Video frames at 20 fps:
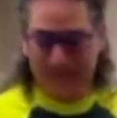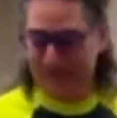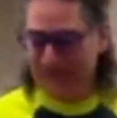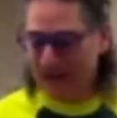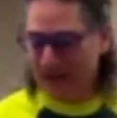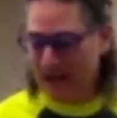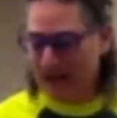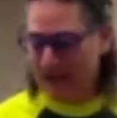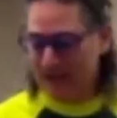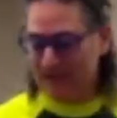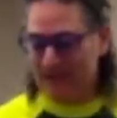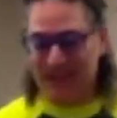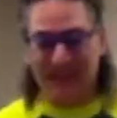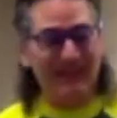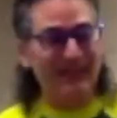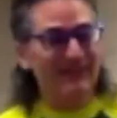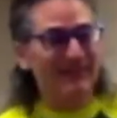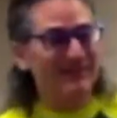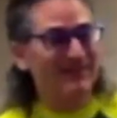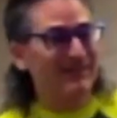fast,
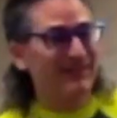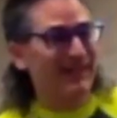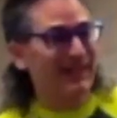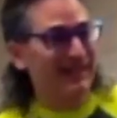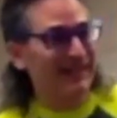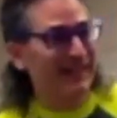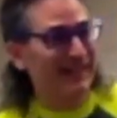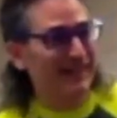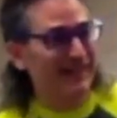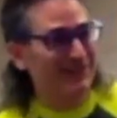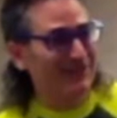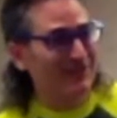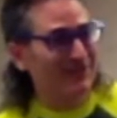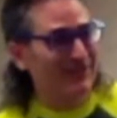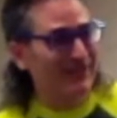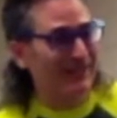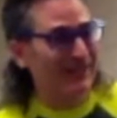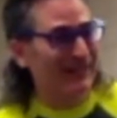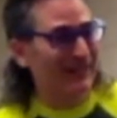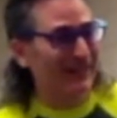easy, I can't see
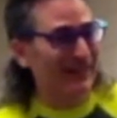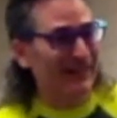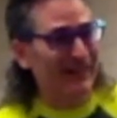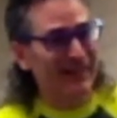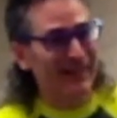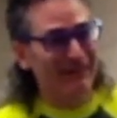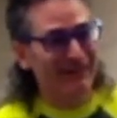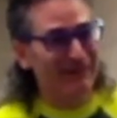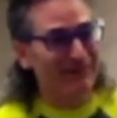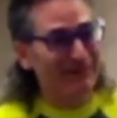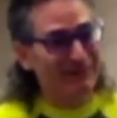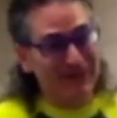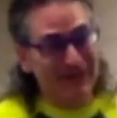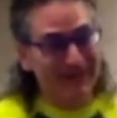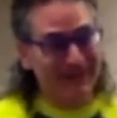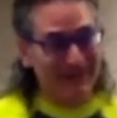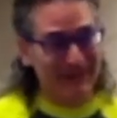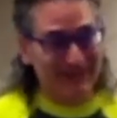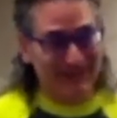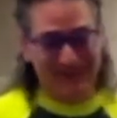it, and I can't
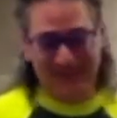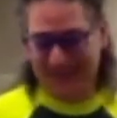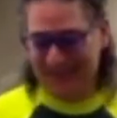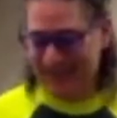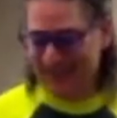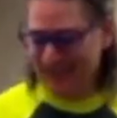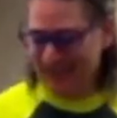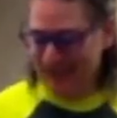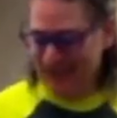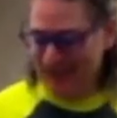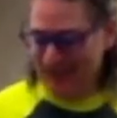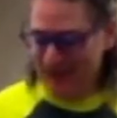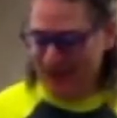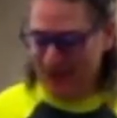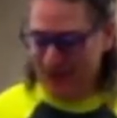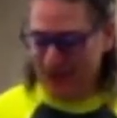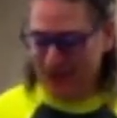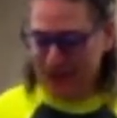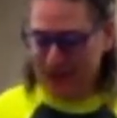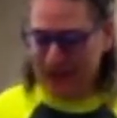feel it.
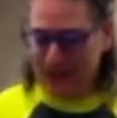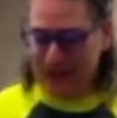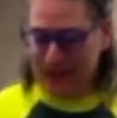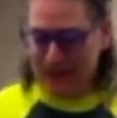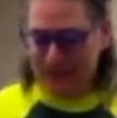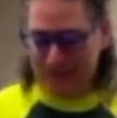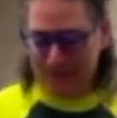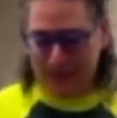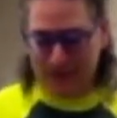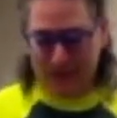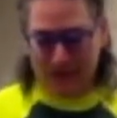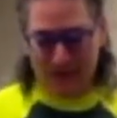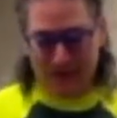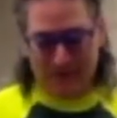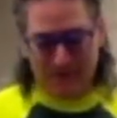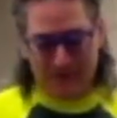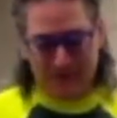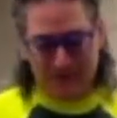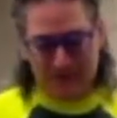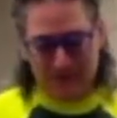The one that I have in my
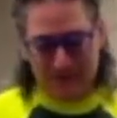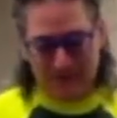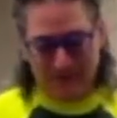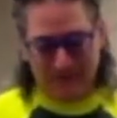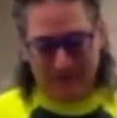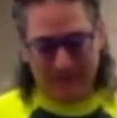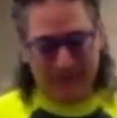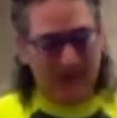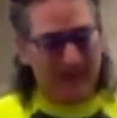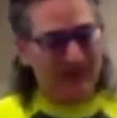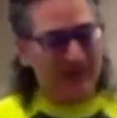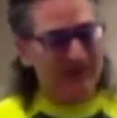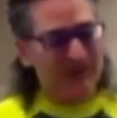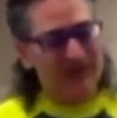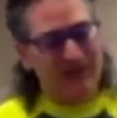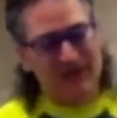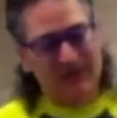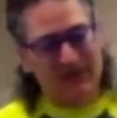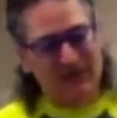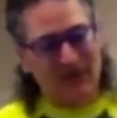office,
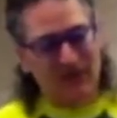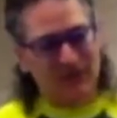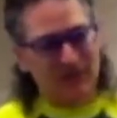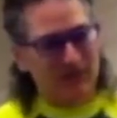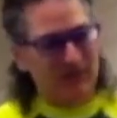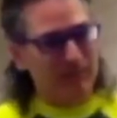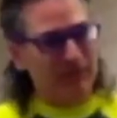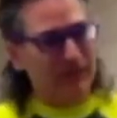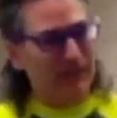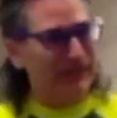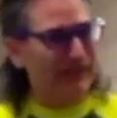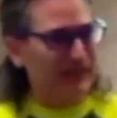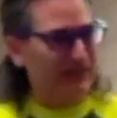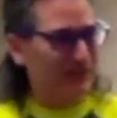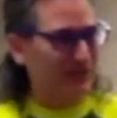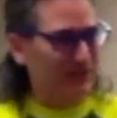called Replenix